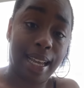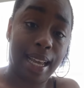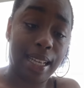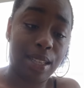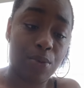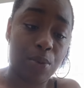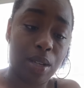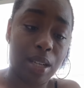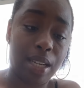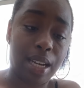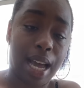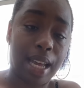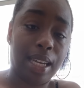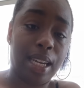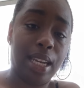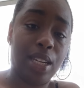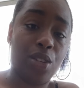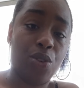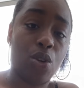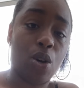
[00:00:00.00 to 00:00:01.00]
It's really not
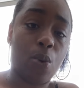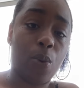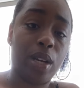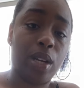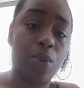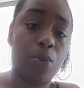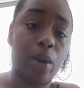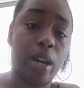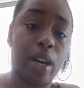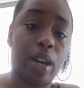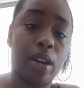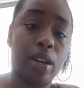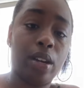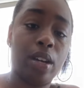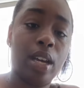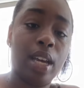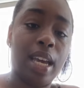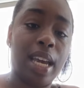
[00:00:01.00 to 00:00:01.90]
letting you go anywhere.